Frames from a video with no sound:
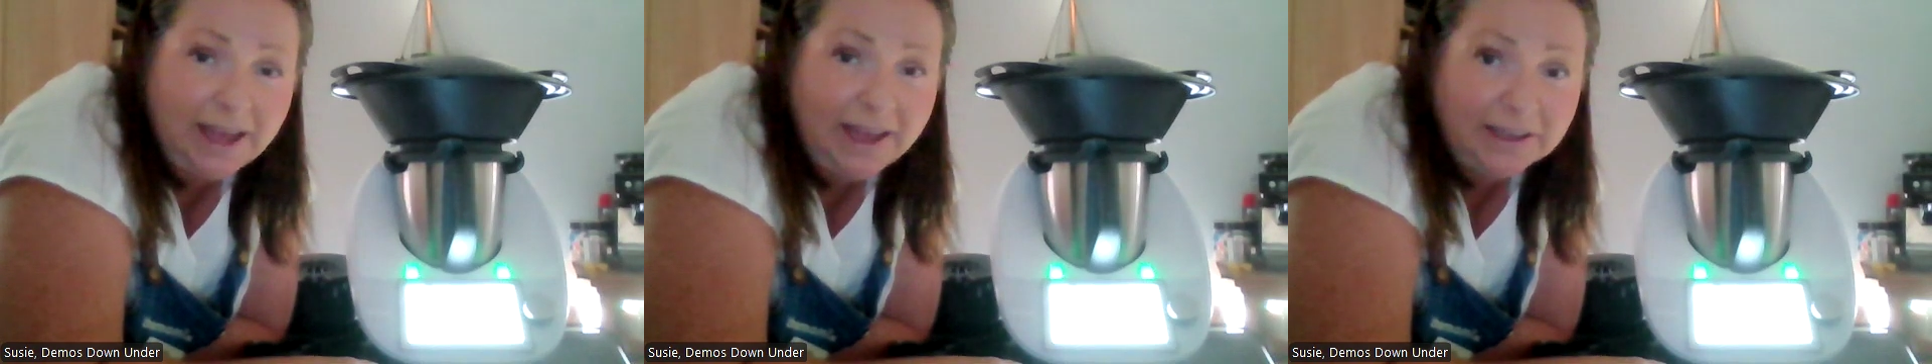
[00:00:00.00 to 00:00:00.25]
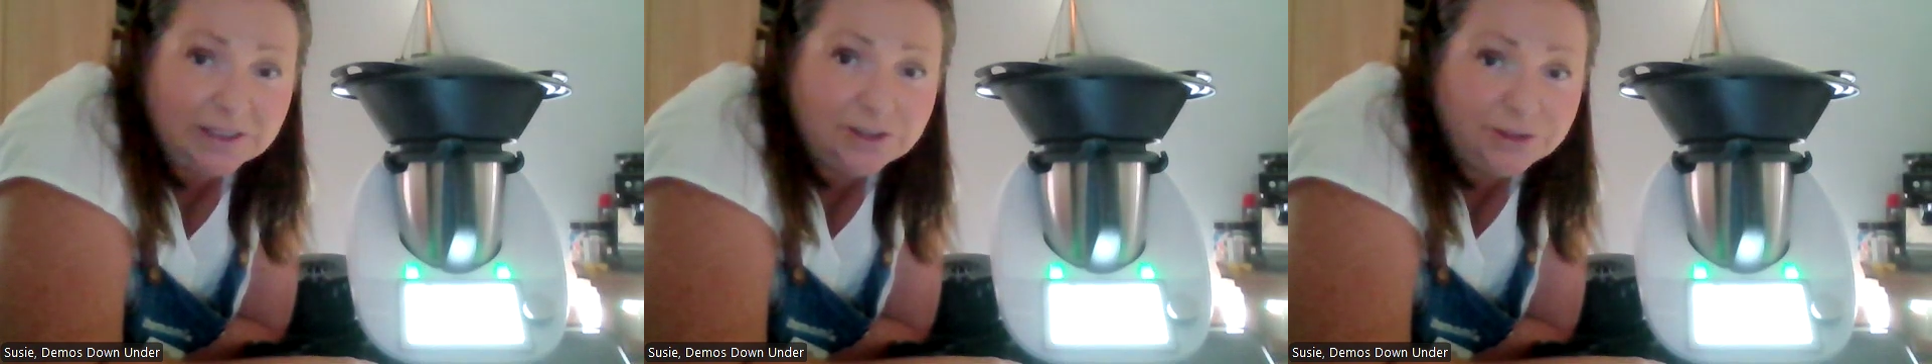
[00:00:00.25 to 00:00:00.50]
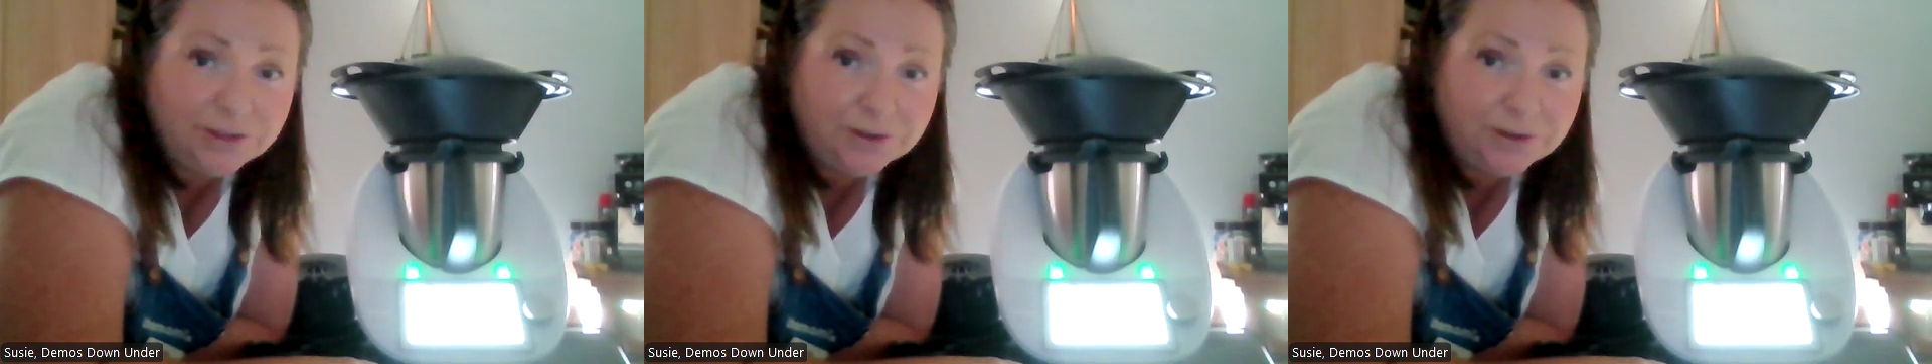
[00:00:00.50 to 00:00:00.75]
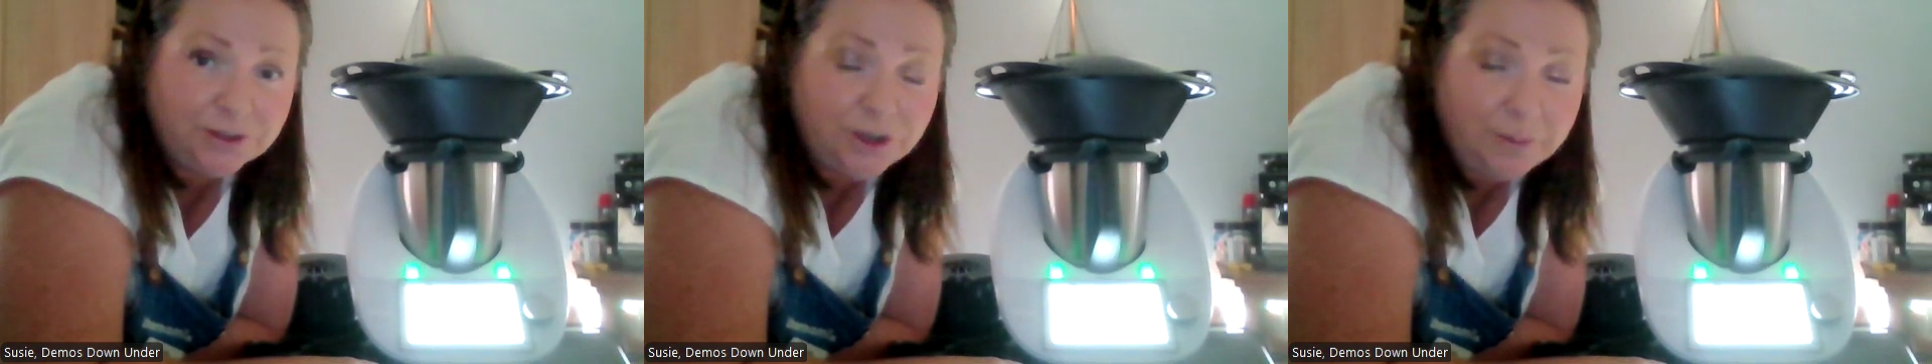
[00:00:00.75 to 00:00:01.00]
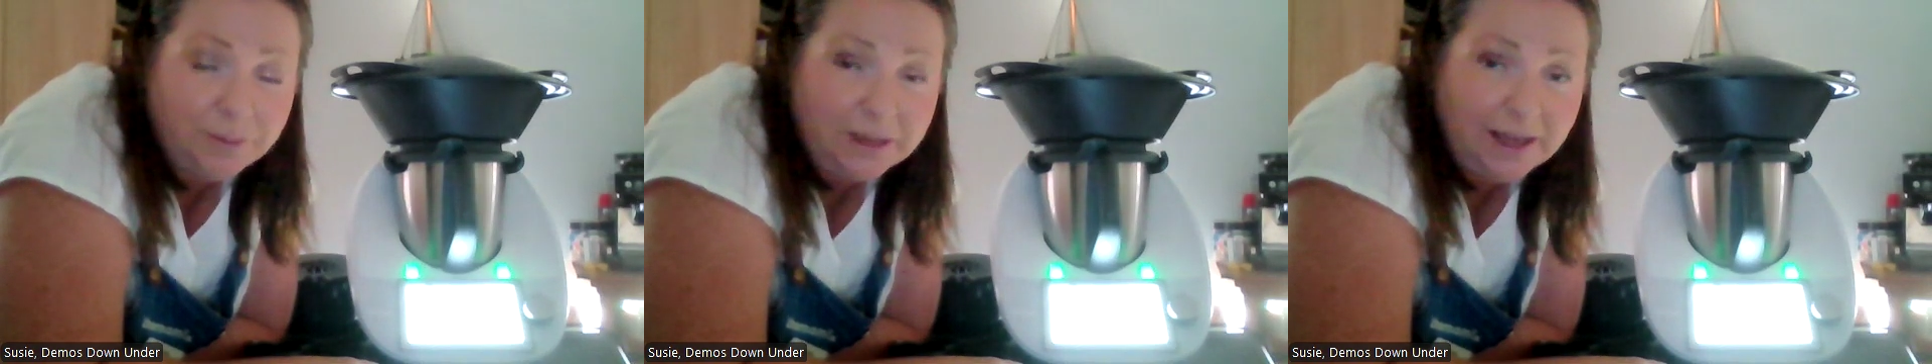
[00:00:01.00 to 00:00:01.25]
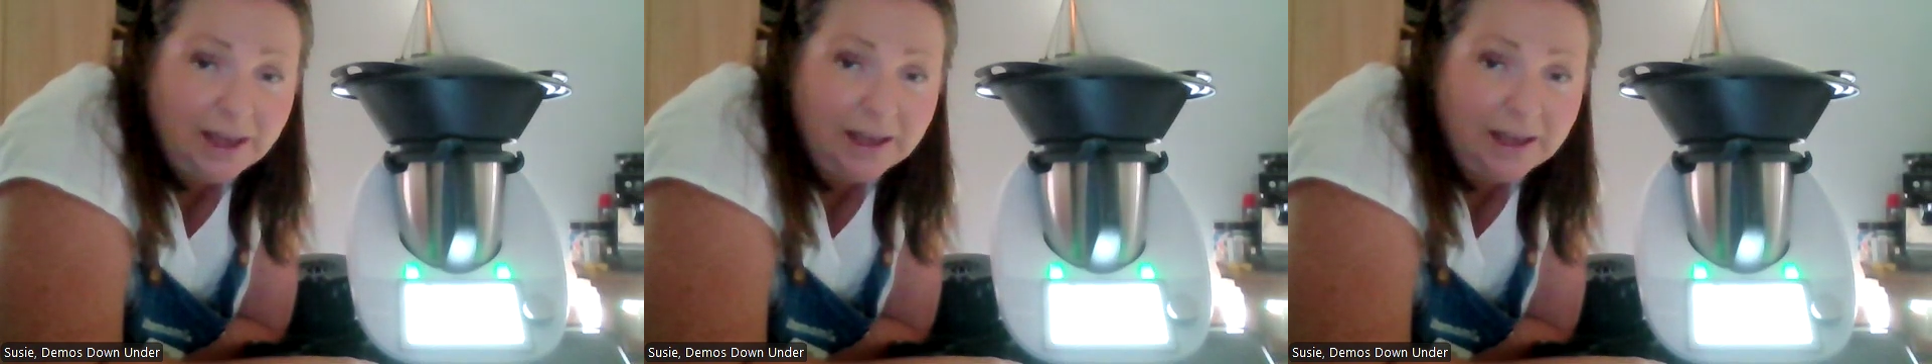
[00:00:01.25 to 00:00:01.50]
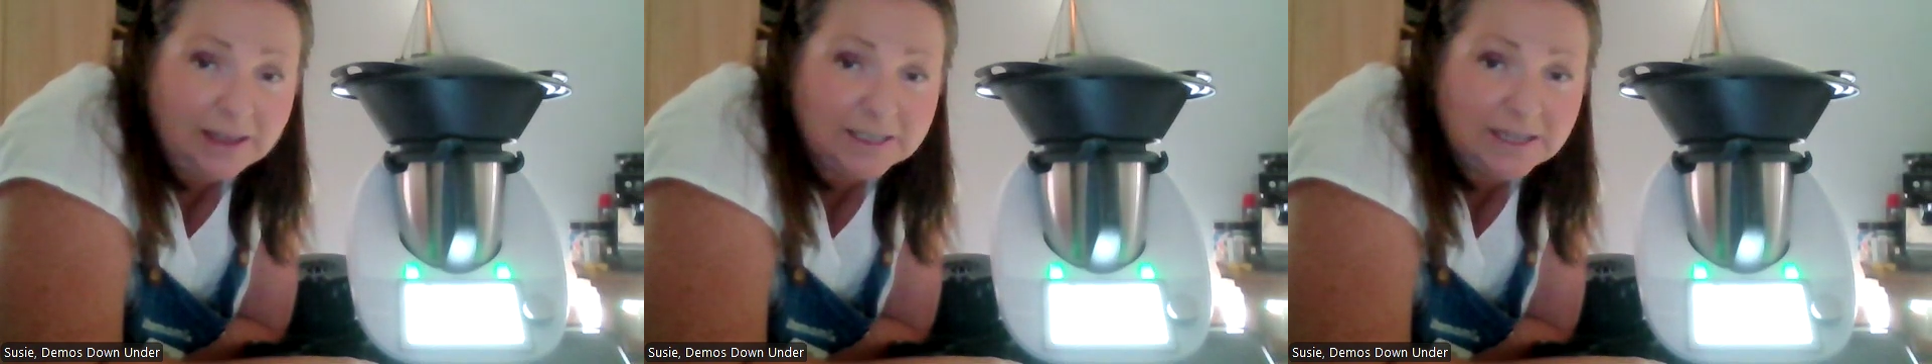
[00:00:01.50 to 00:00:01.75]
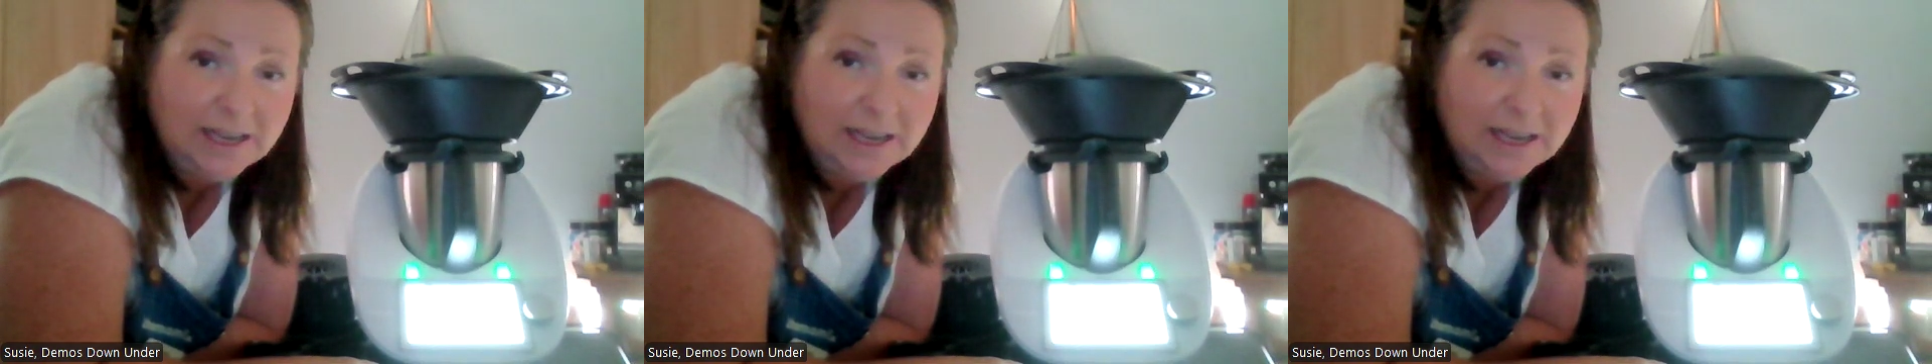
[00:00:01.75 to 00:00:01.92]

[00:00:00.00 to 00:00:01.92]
Add to Shopping Cart.